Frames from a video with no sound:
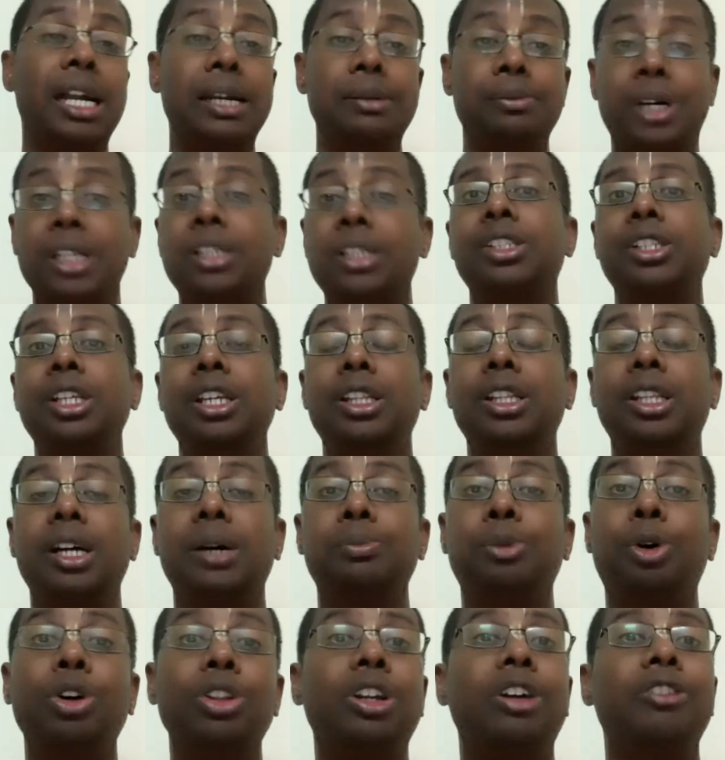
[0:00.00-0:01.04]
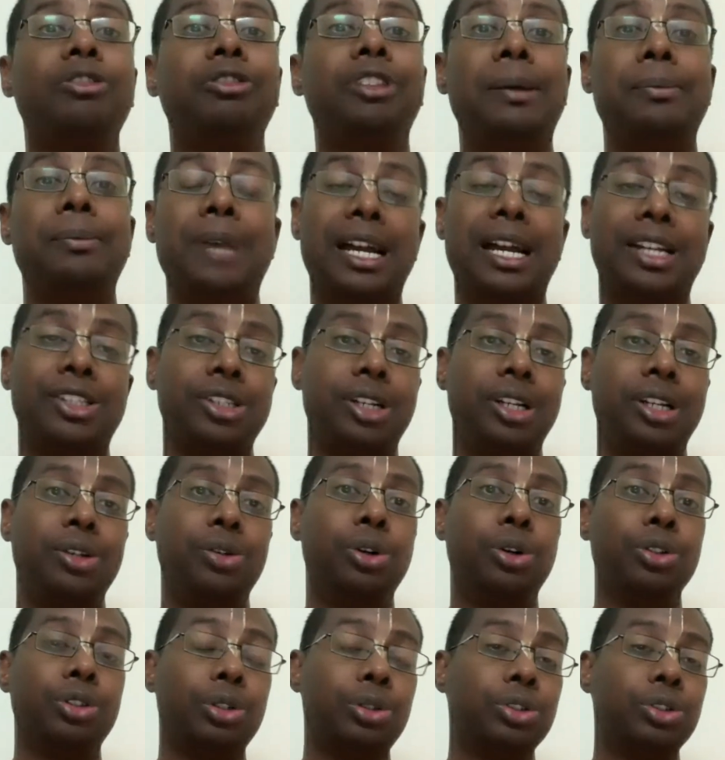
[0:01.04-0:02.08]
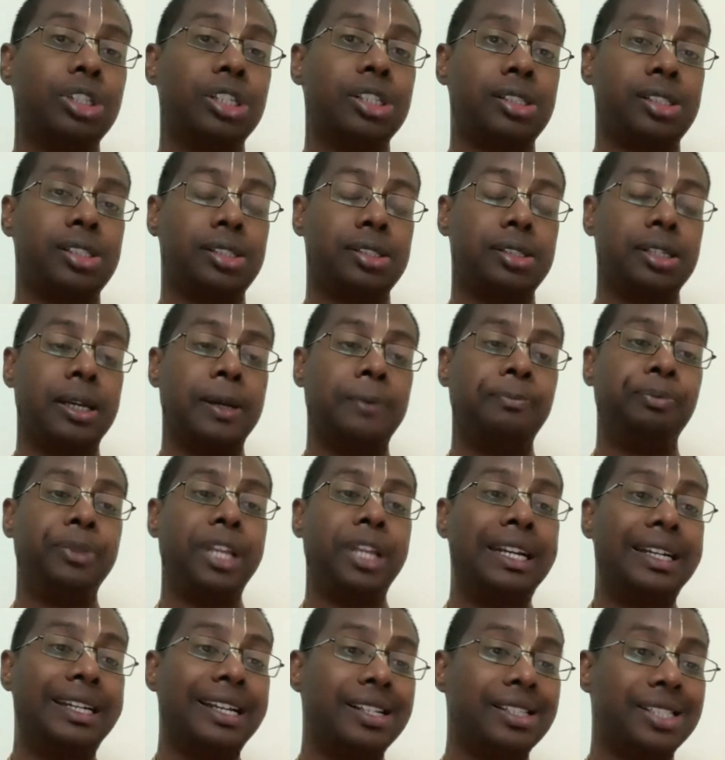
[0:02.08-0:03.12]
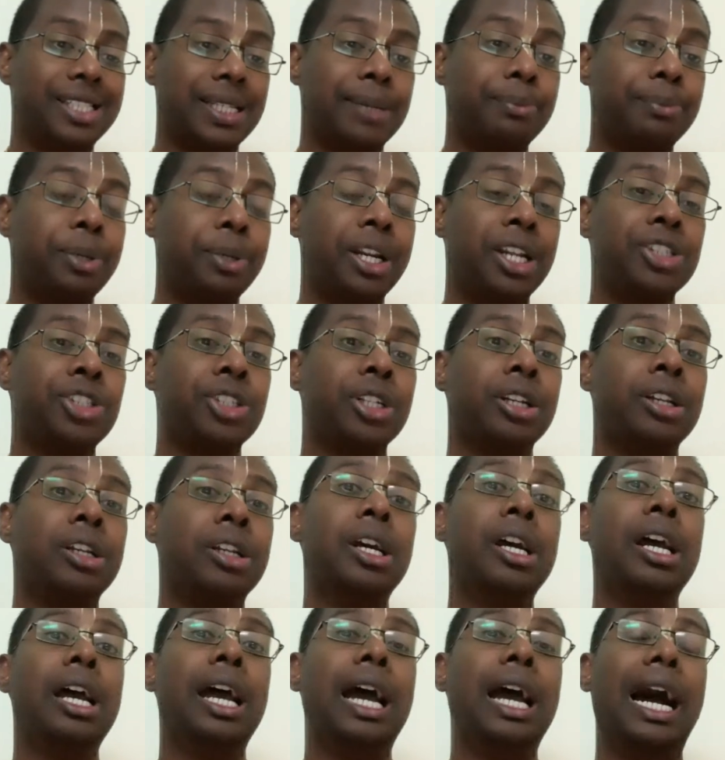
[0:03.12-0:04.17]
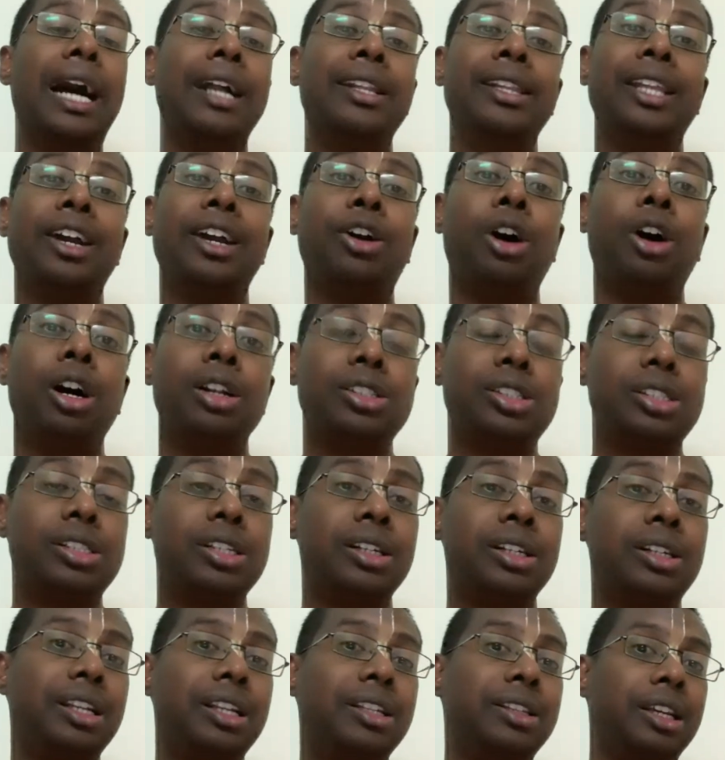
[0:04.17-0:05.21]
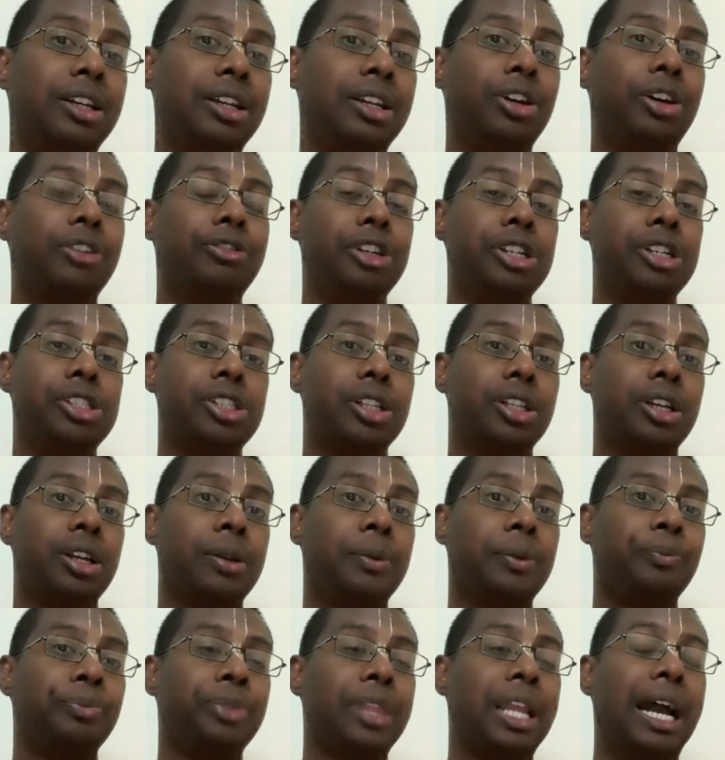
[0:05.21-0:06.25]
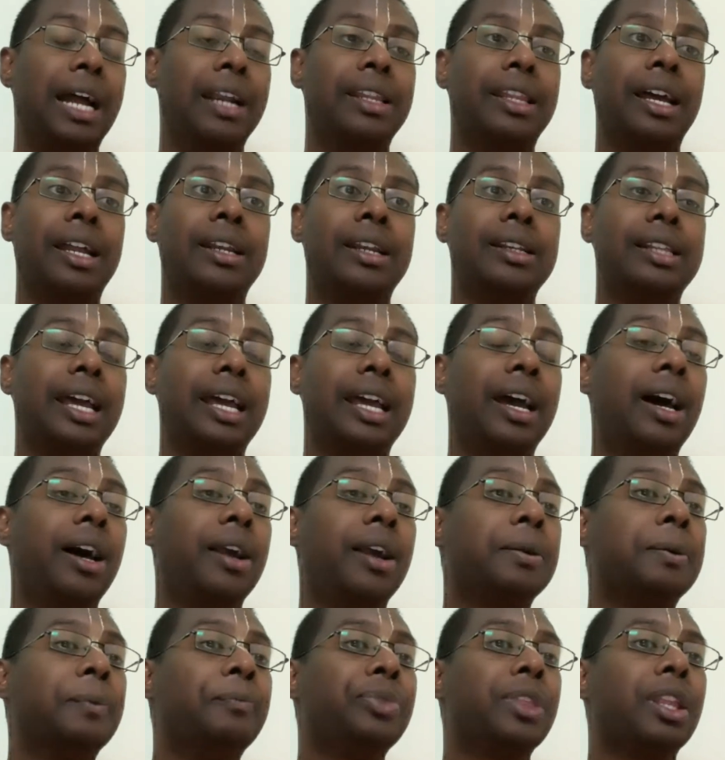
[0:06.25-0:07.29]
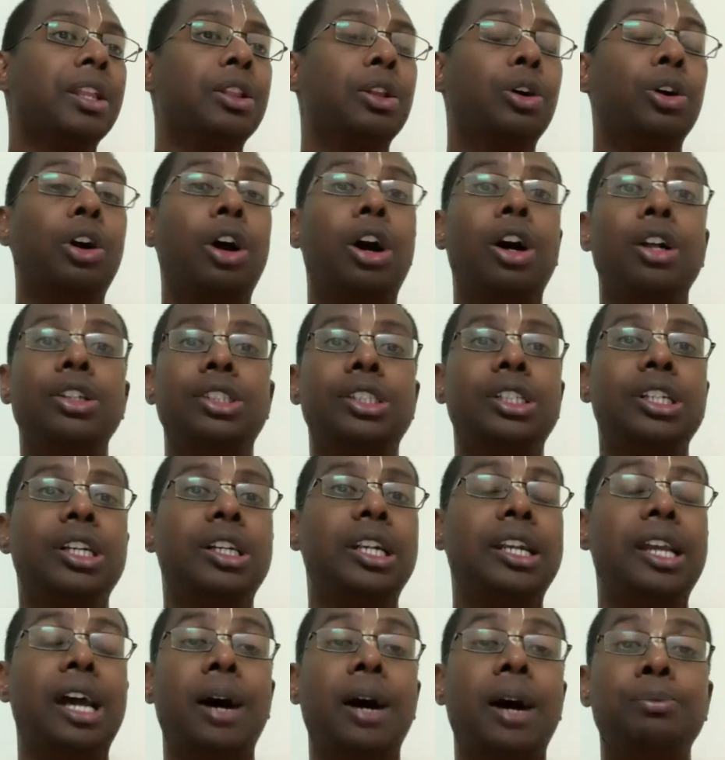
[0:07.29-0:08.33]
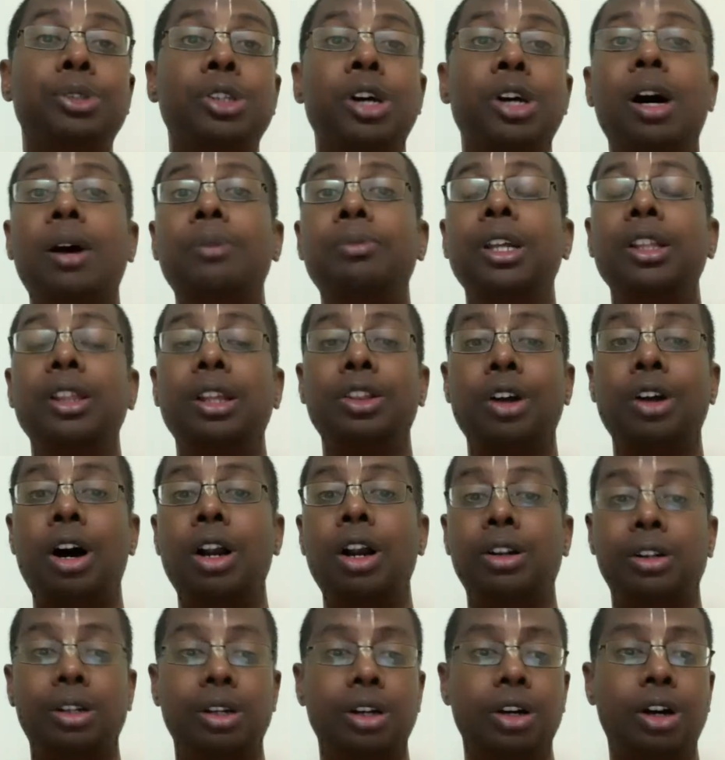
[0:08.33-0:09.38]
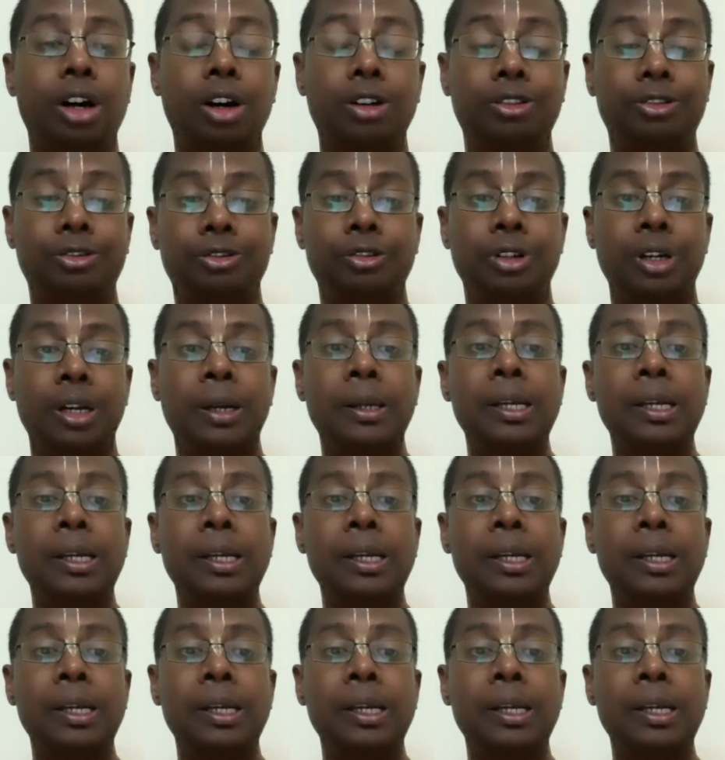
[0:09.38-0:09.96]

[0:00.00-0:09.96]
and Mother Sita, both of them actually go through this intense separation, and they constantly think of each other, and then they are constantly absorbed in the thought of